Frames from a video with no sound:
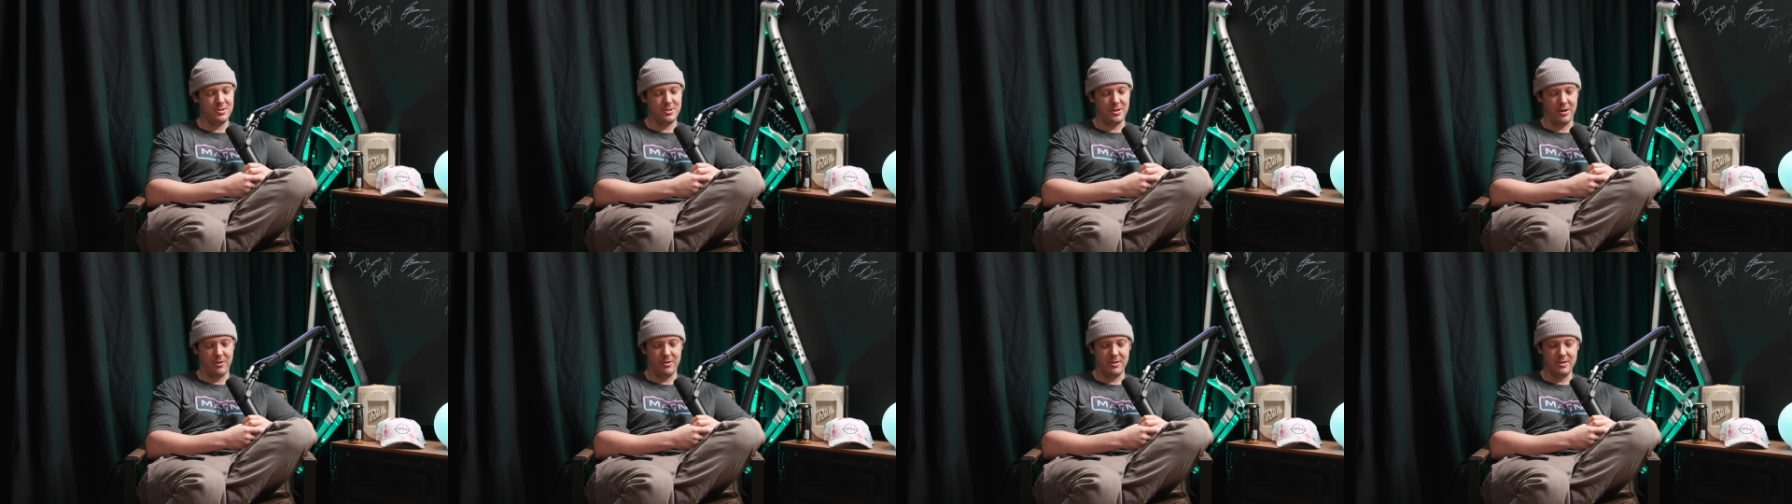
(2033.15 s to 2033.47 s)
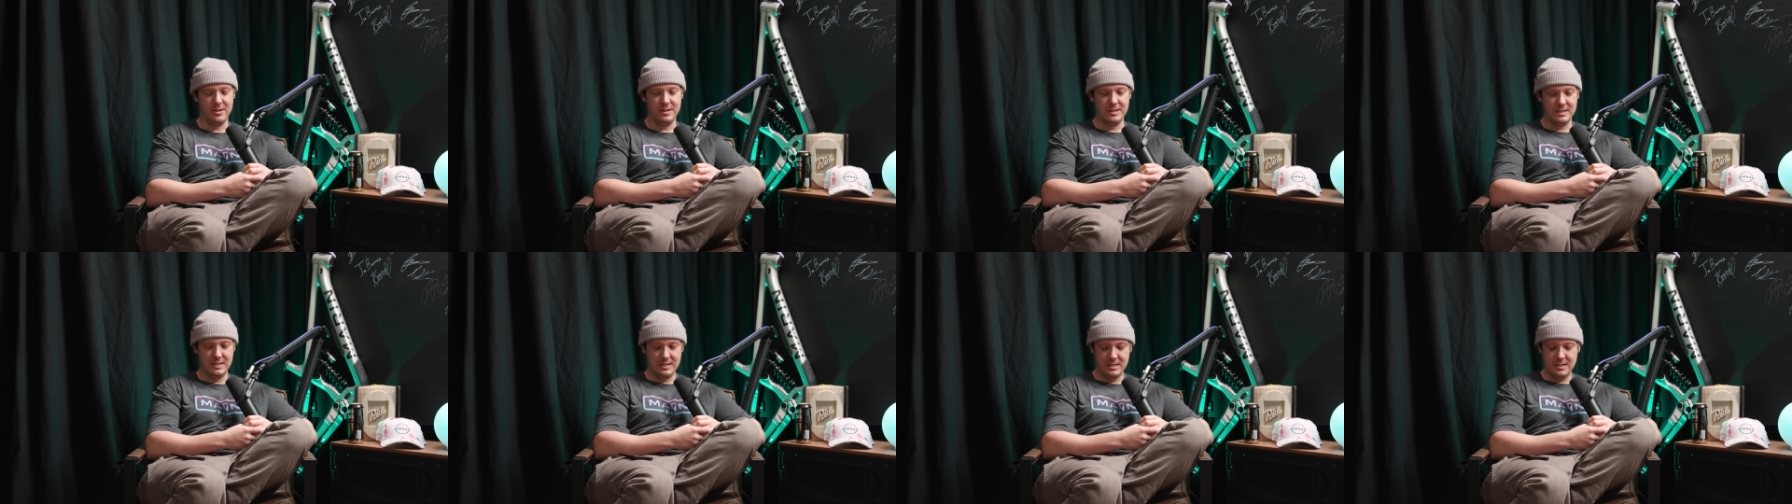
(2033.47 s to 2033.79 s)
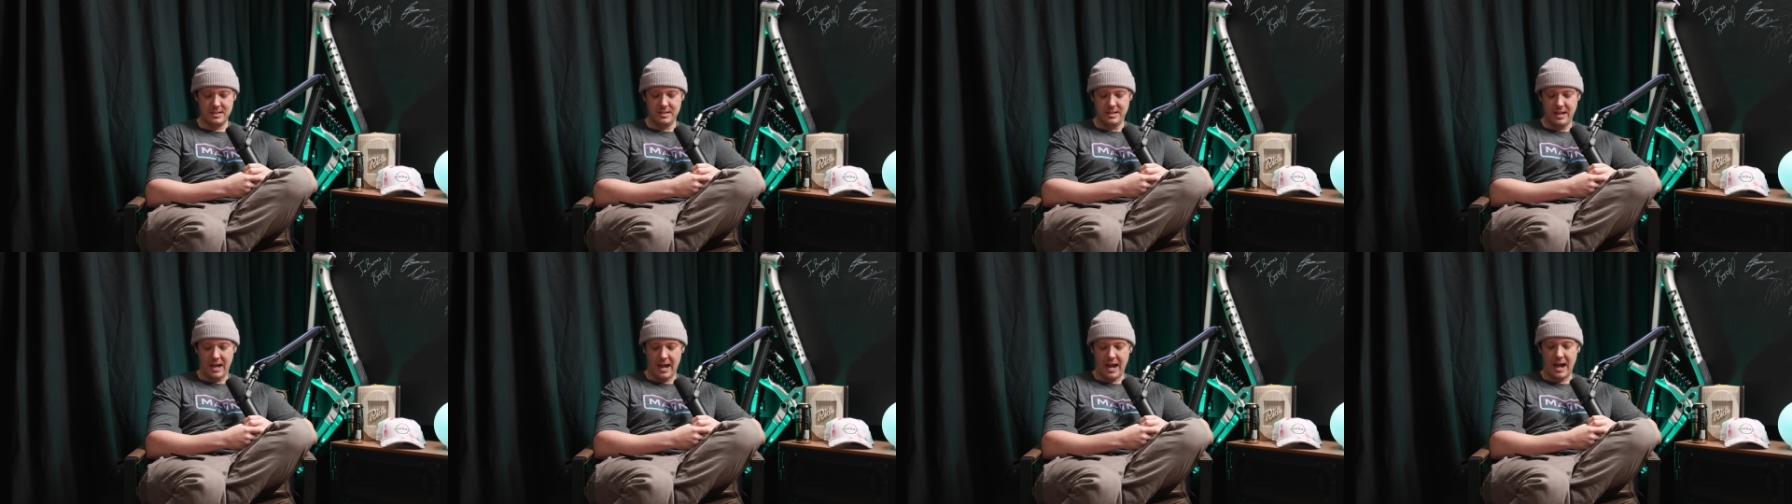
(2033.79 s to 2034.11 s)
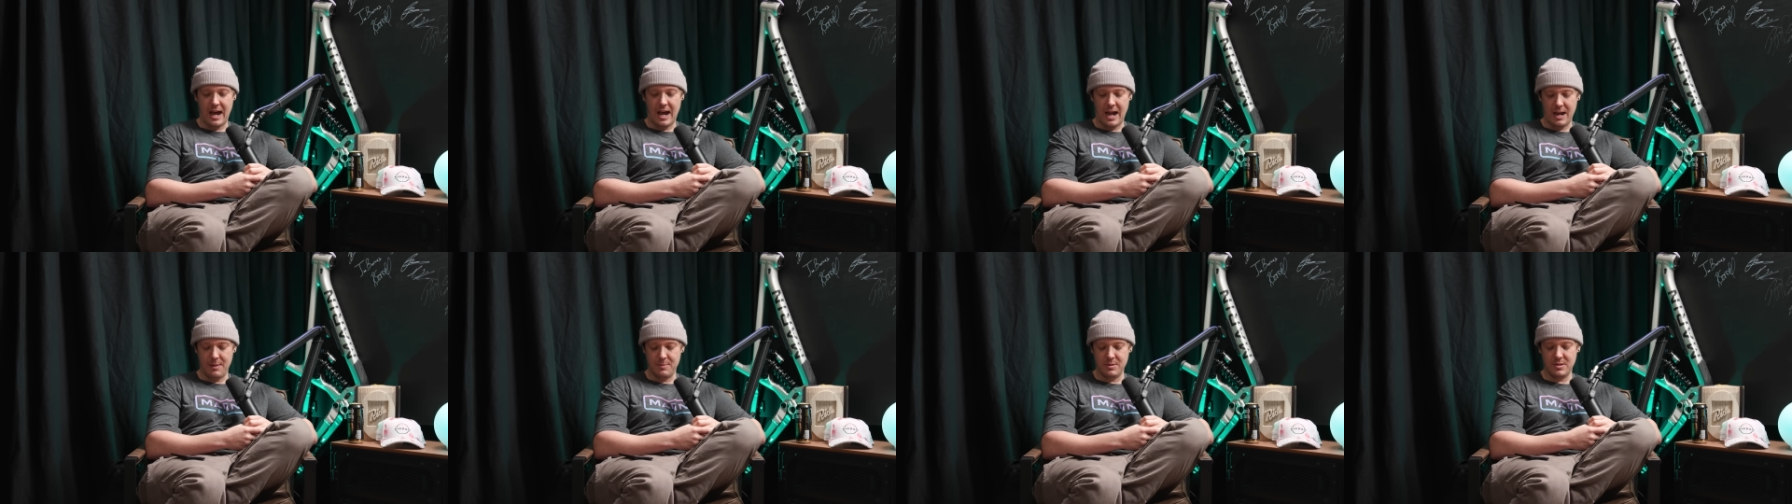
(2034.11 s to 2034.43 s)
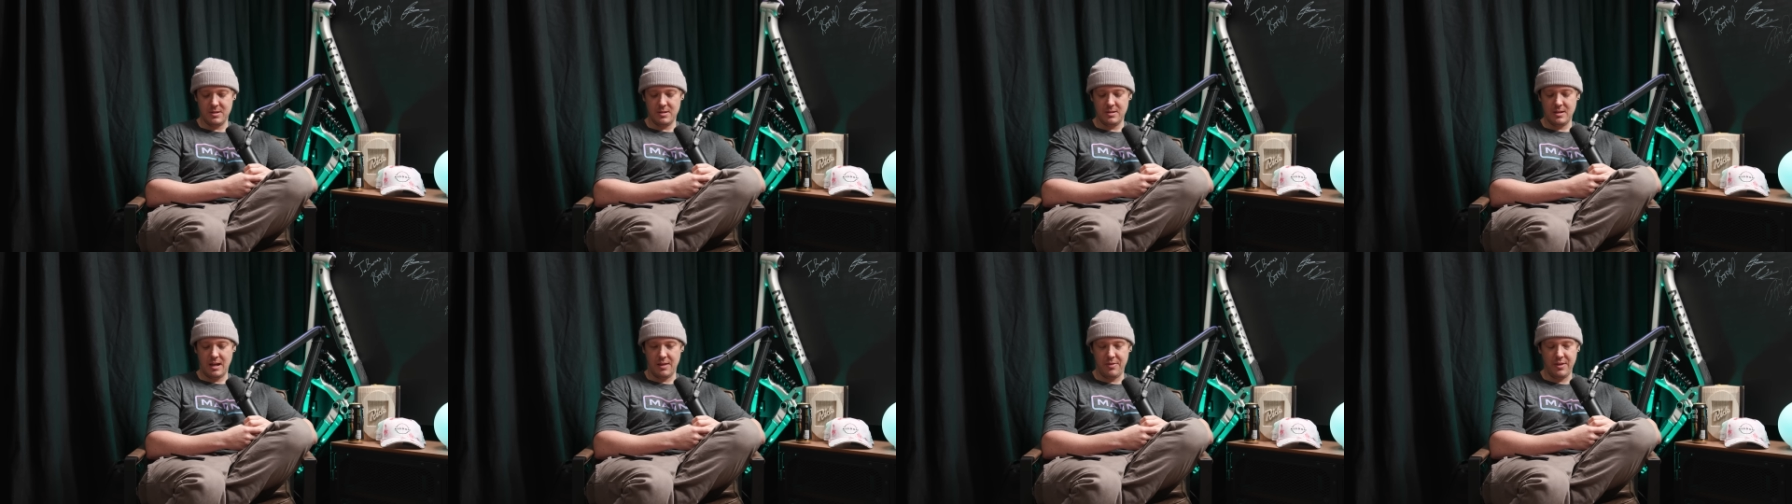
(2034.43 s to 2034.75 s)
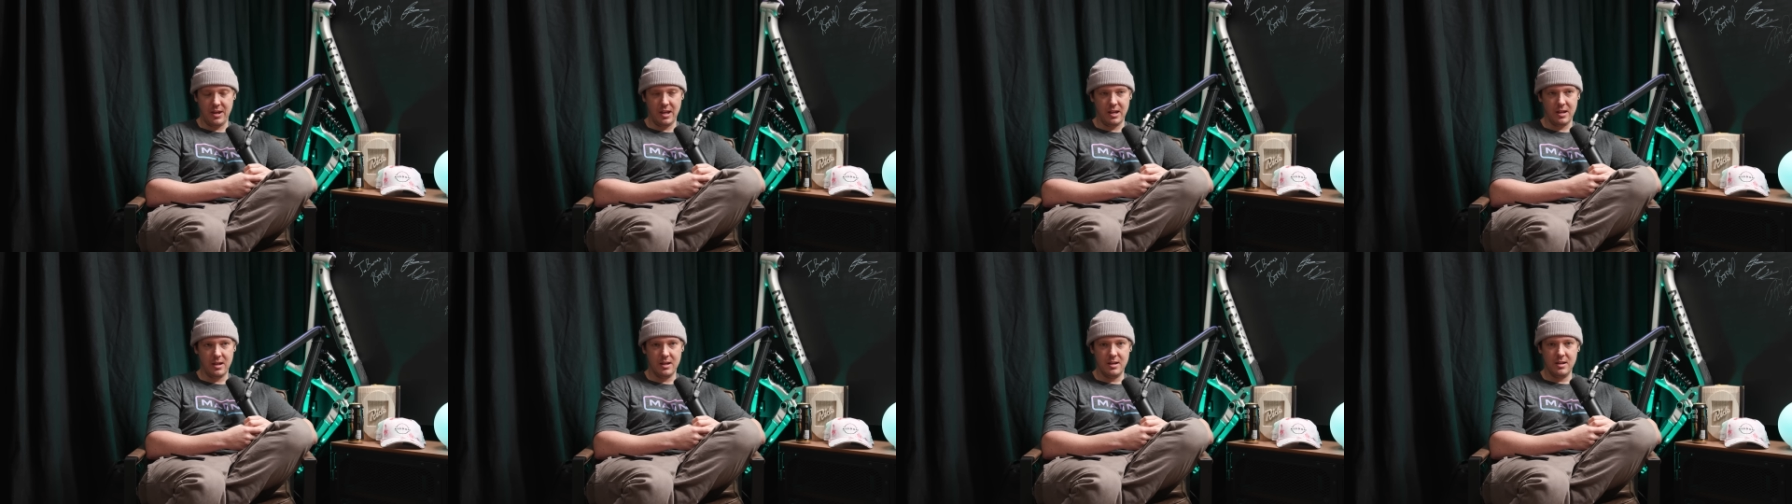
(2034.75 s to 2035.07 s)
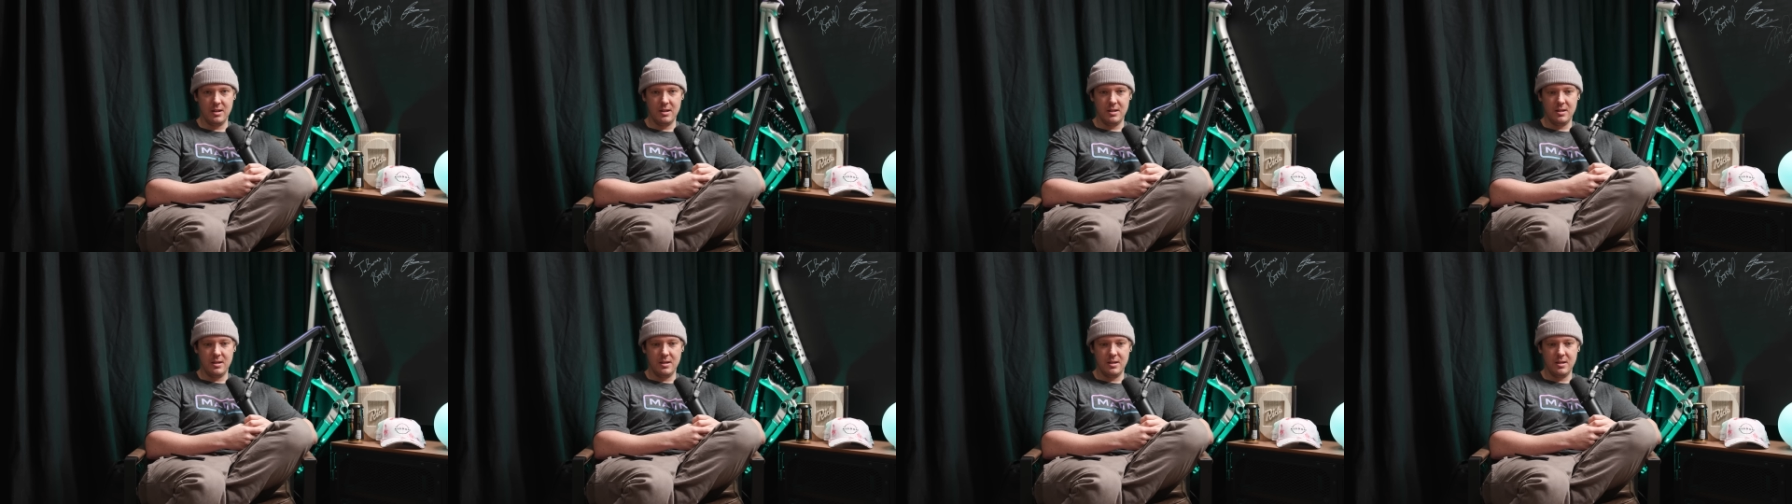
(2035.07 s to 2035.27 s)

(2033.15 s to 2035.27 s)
So yeah, hyped. I think